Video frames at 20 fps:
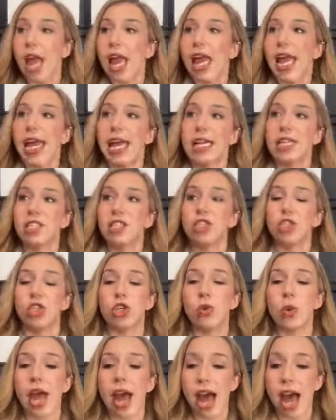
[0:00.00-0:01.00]
is
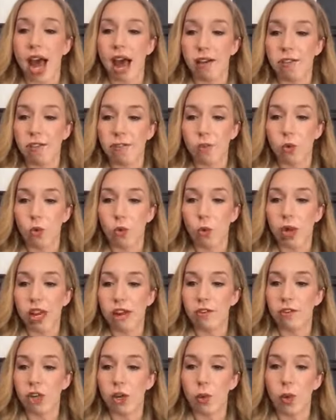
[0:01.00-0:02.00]
to have
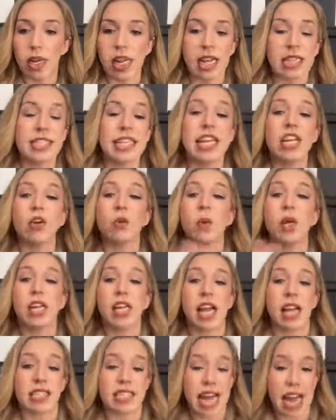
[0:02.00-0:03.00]
whatever you're working on. Say you're
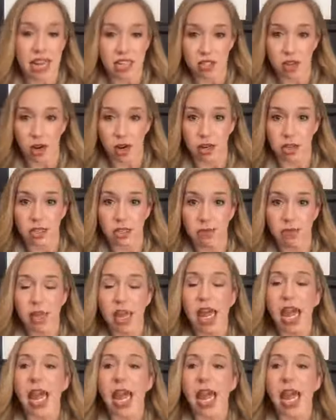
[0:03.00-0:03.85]
working on task cards.